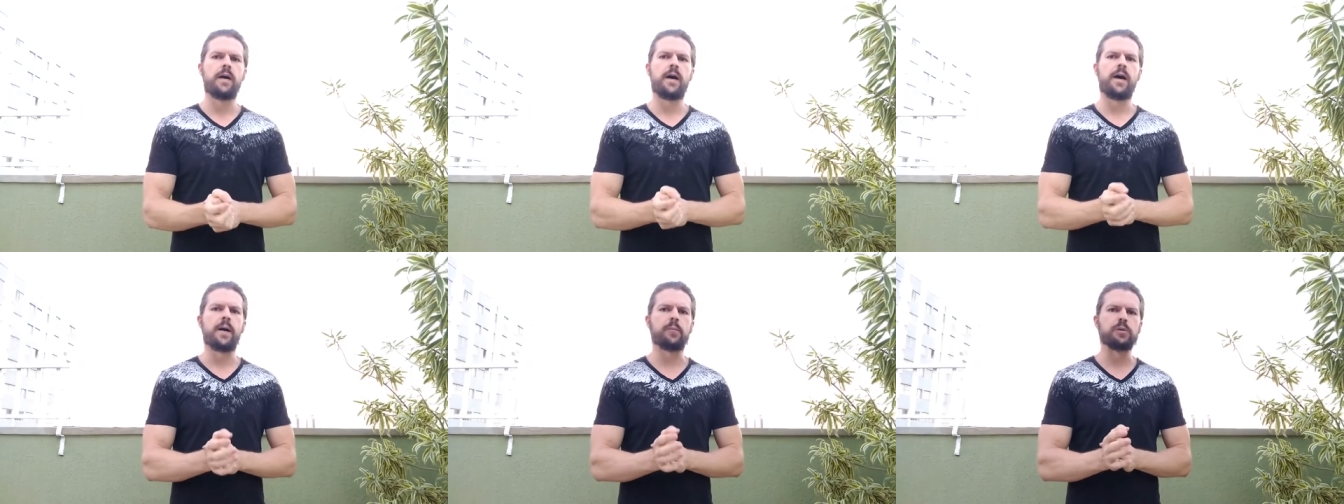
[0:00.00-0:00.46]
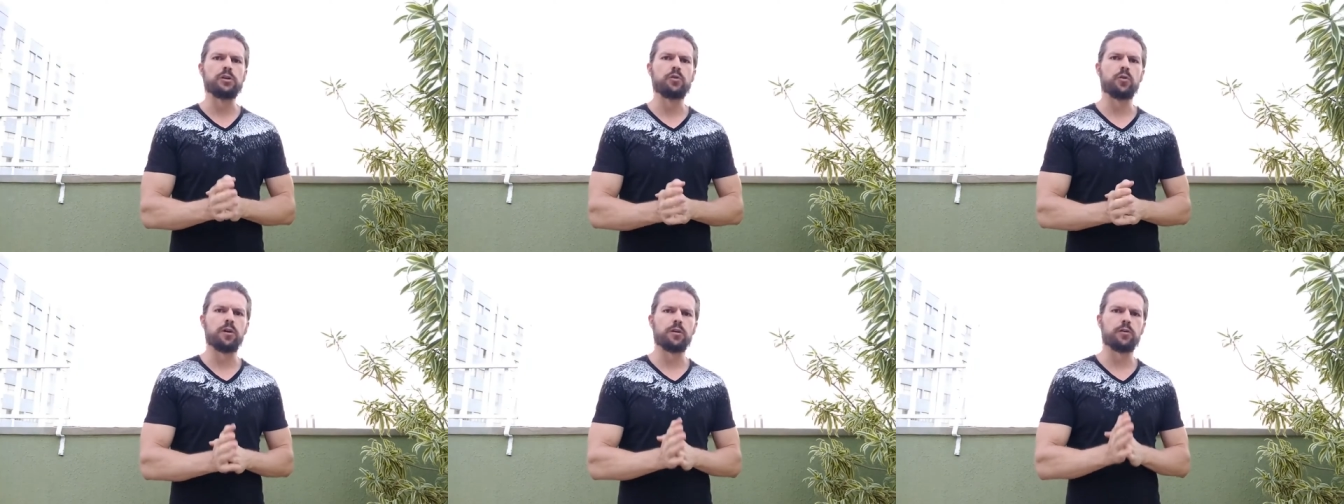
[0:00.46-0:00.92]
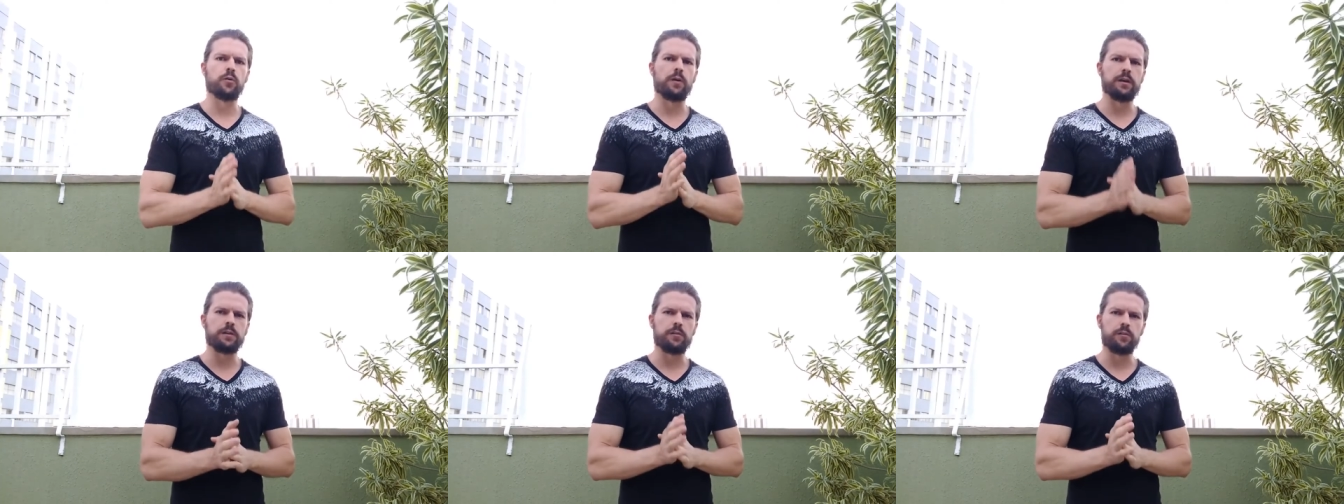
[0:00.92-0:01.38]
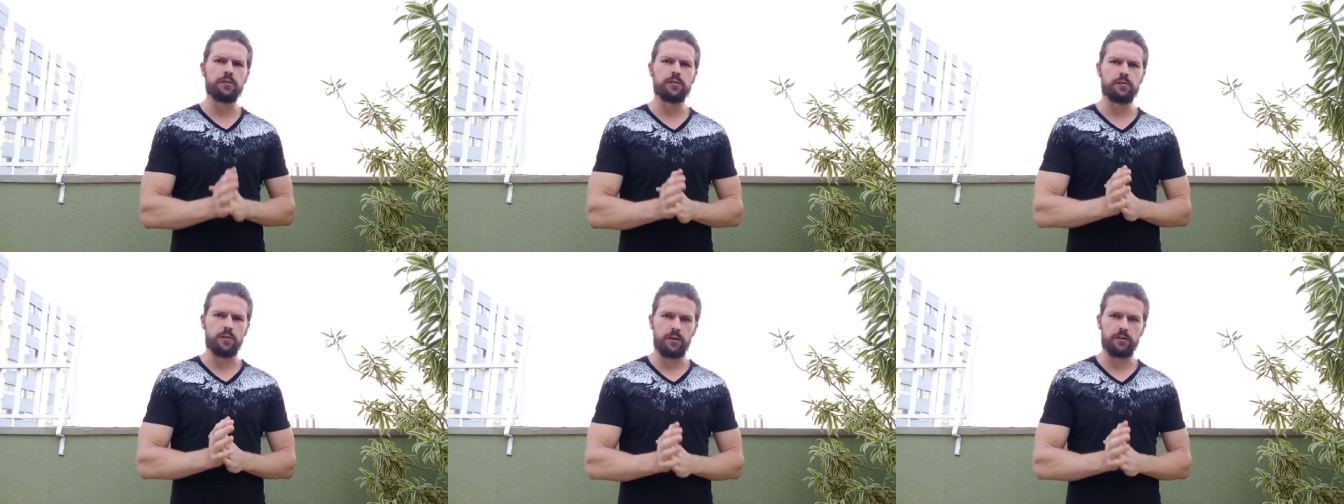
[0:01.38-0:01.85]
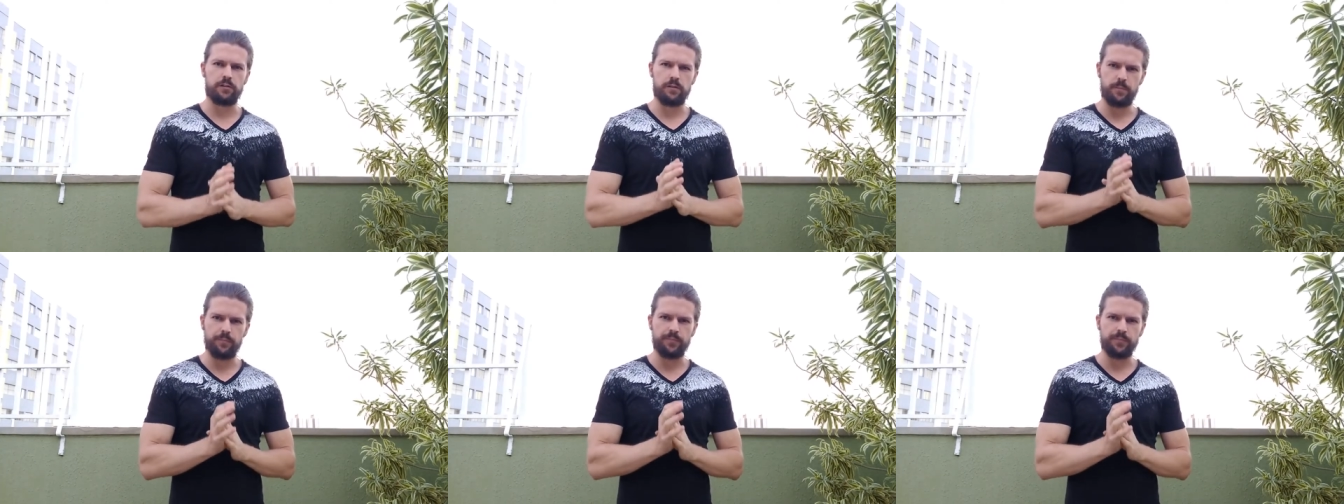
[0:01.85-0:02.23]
Um, you are going to start